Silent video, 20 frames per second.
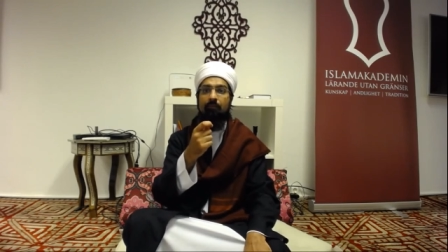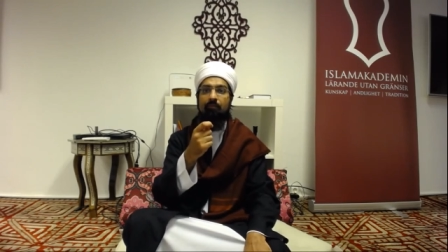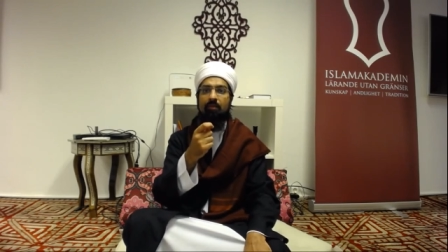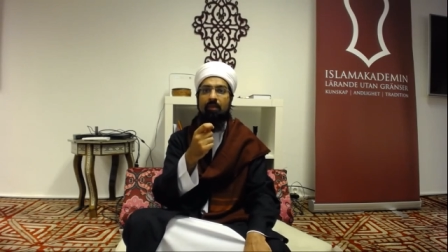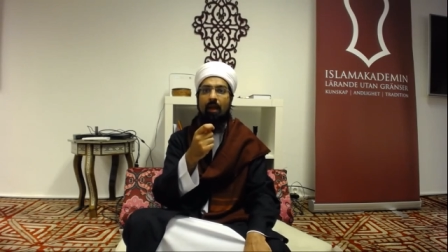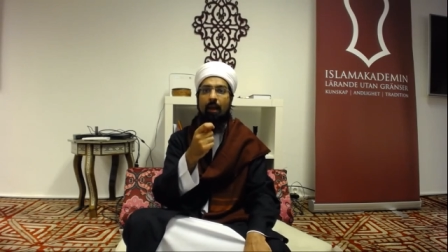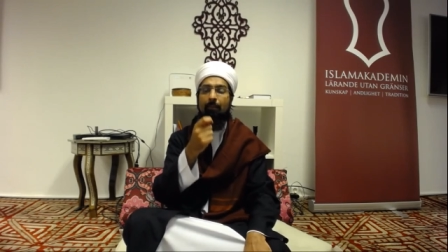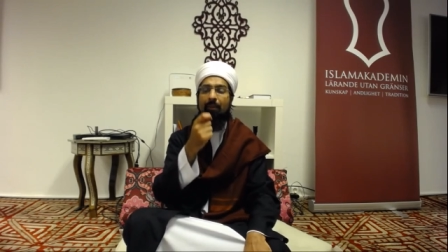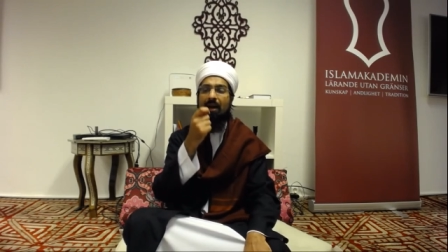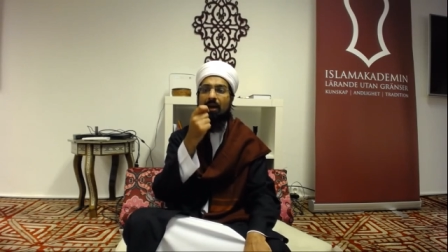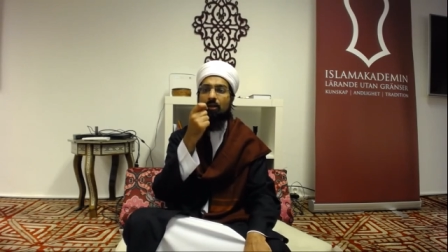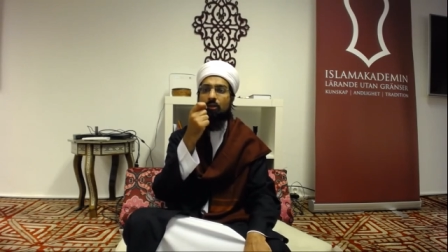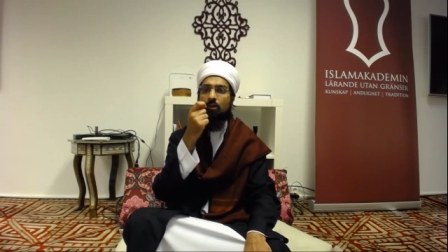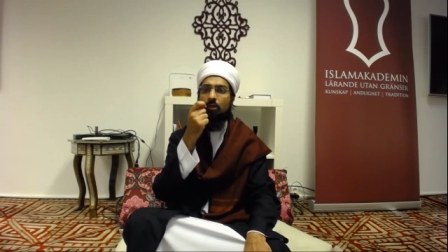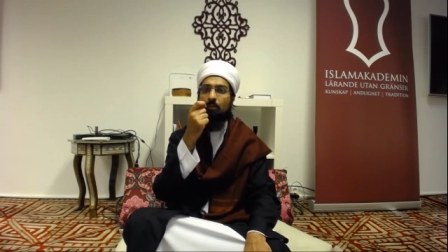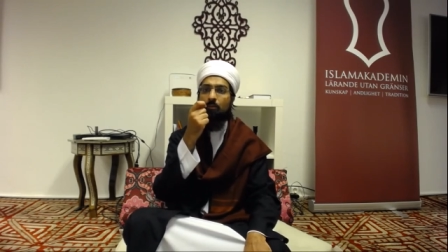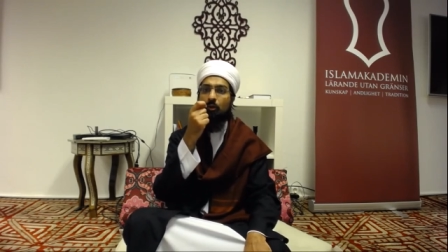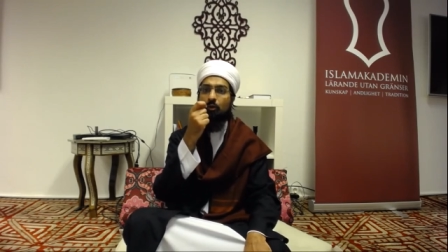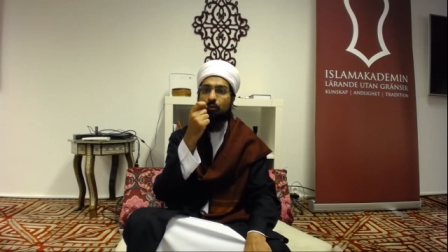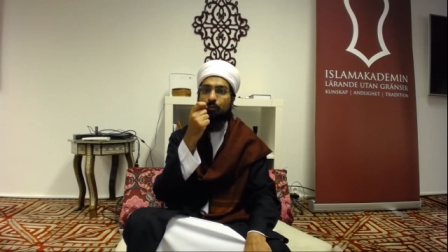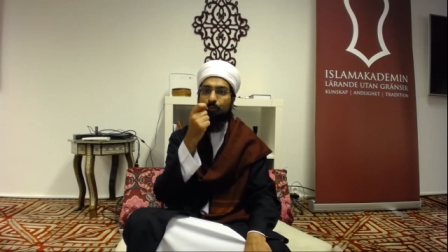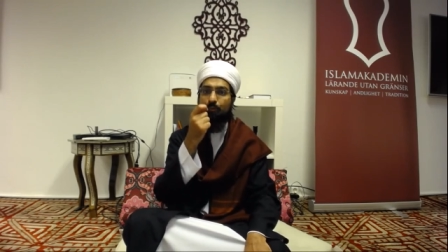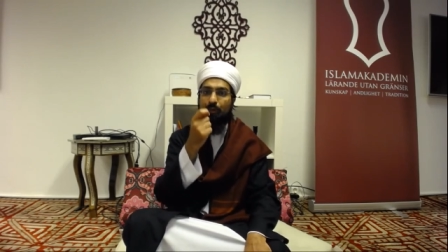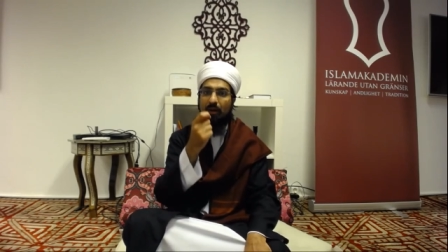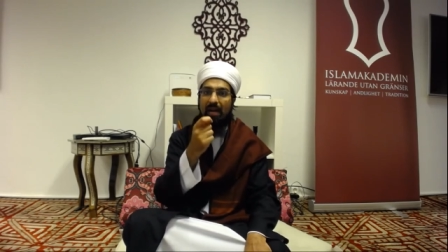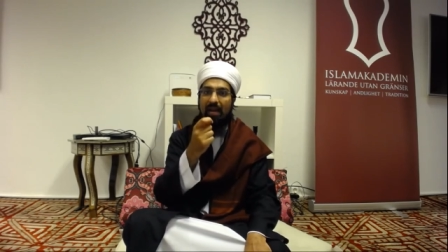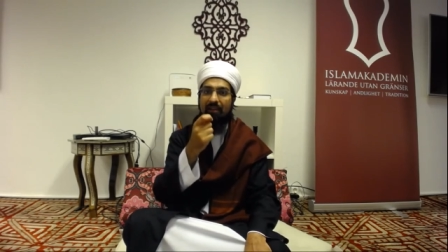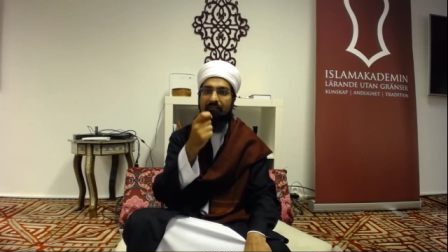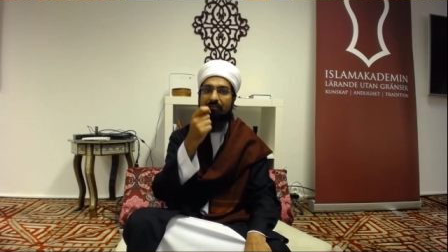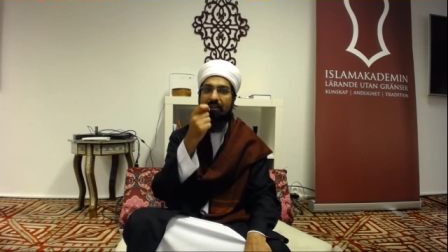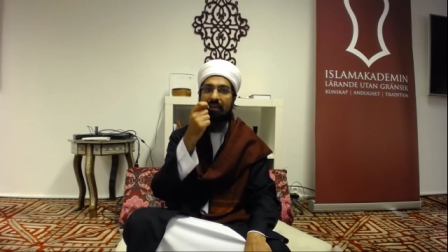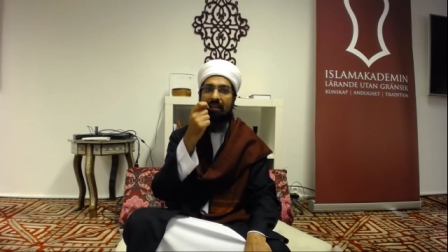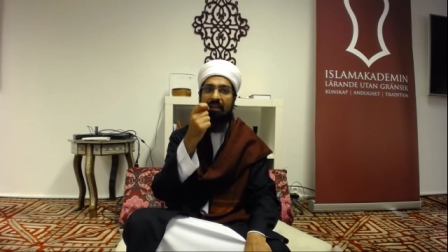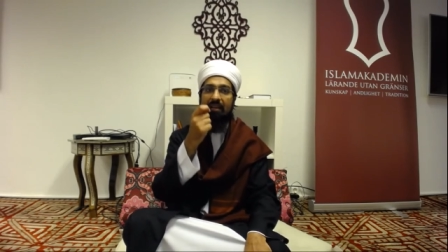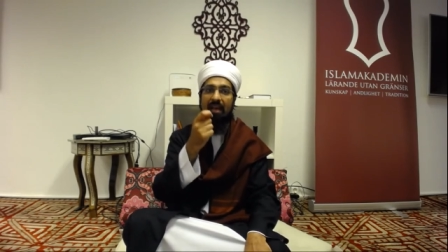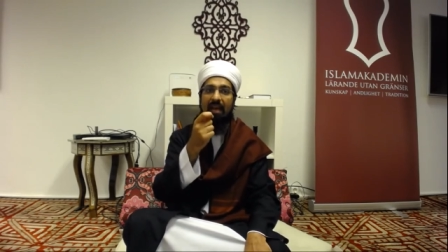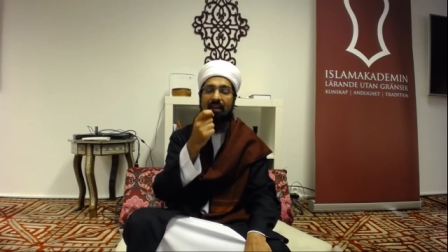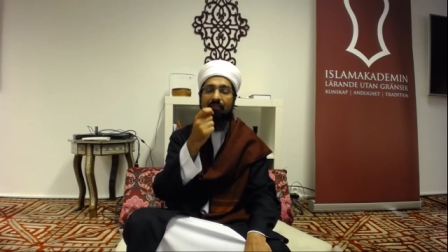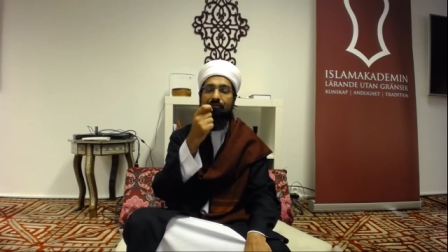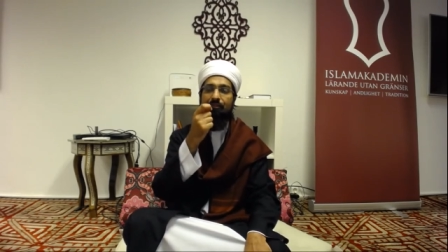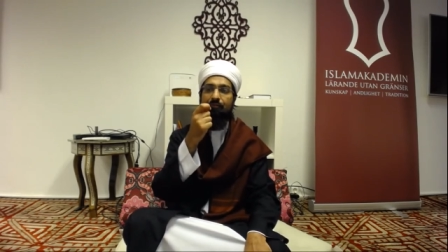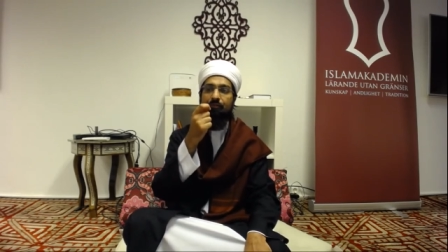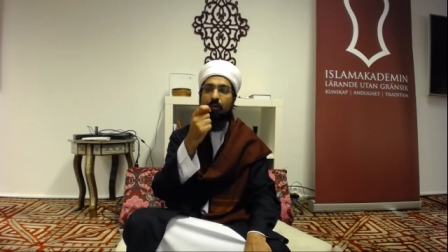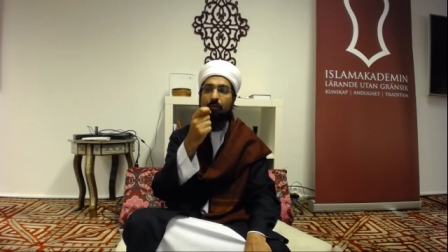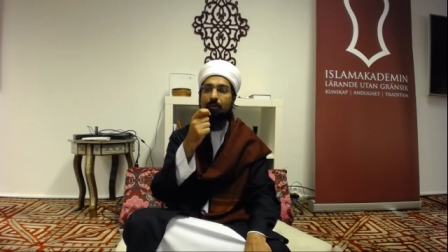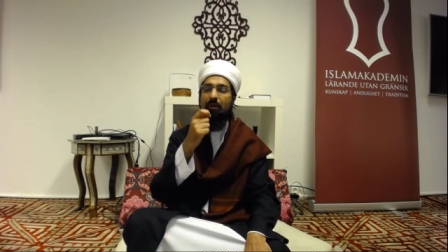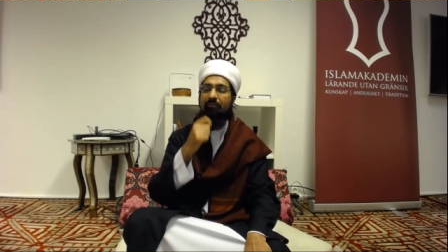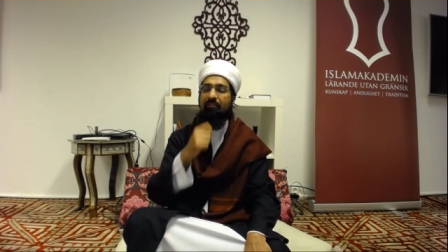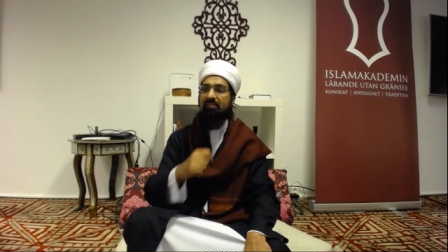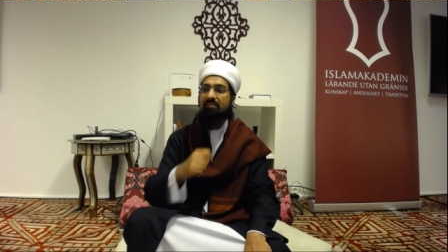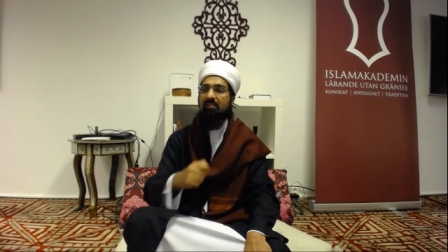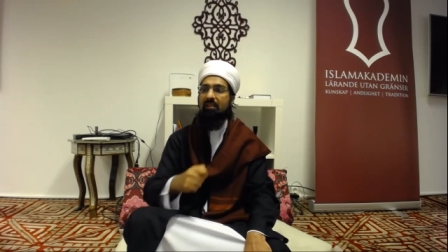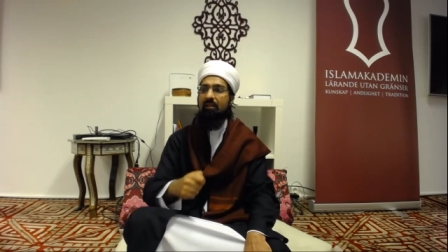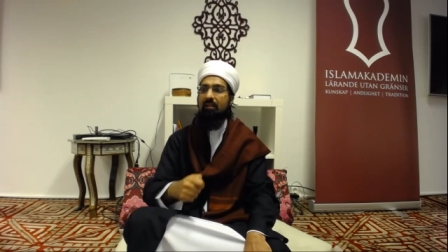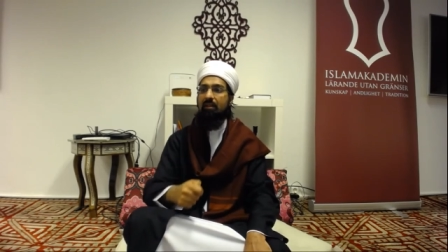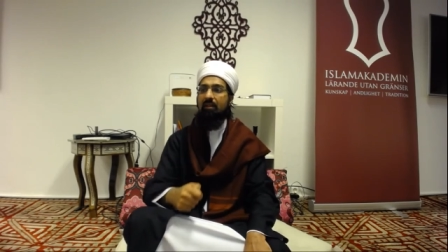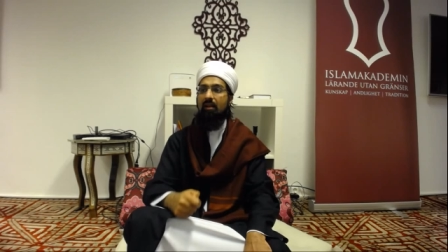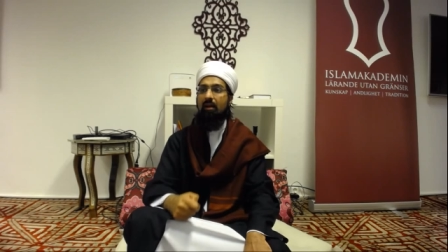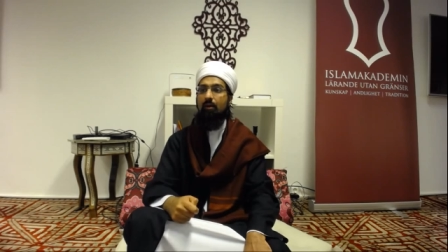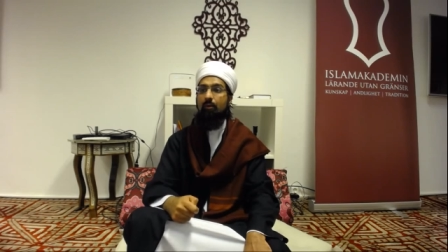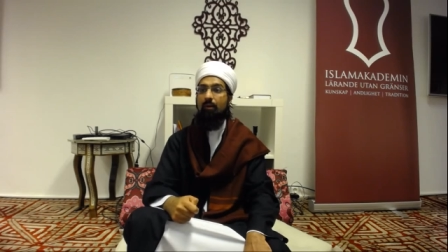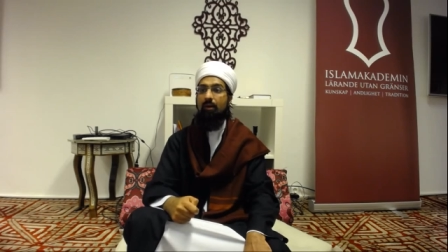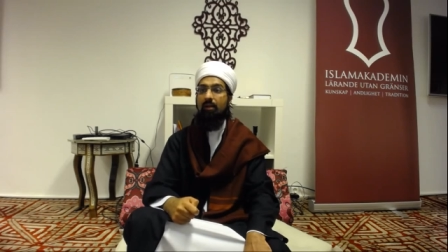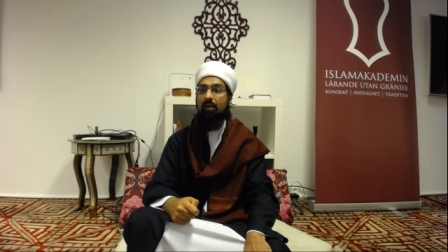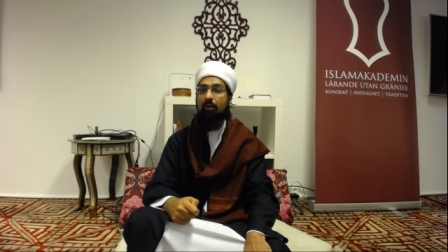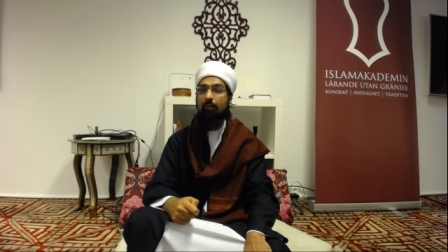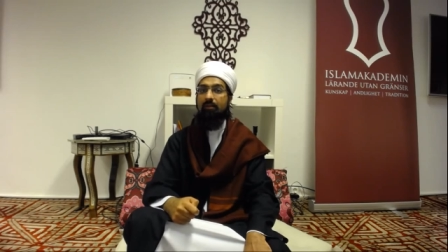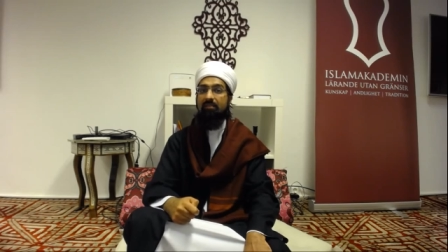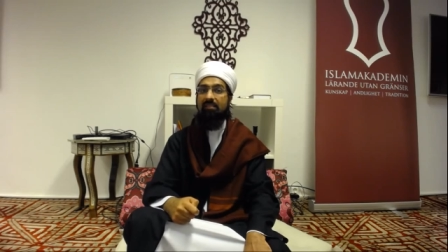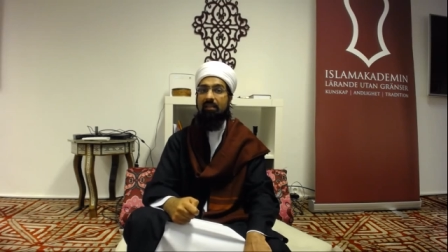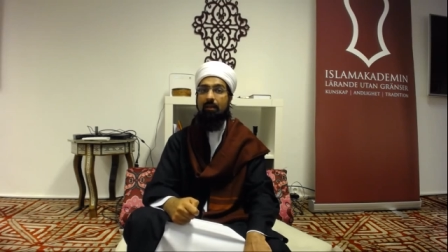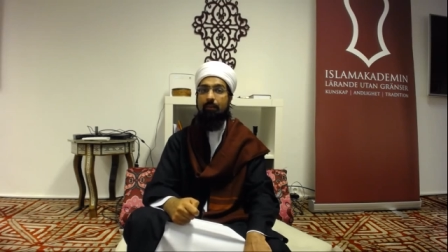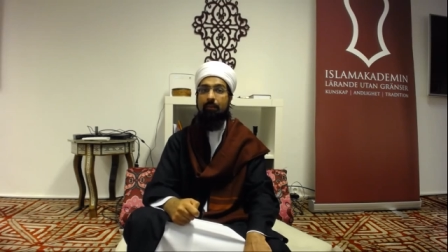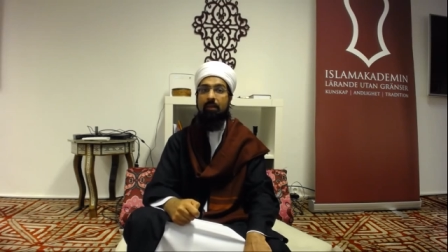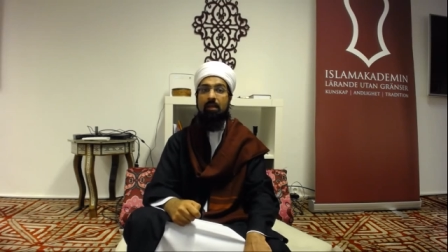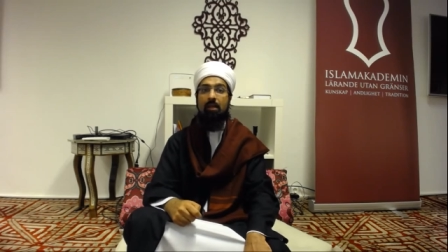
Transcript: about the most private life of the Prophet sallallahu alaihi wasallam.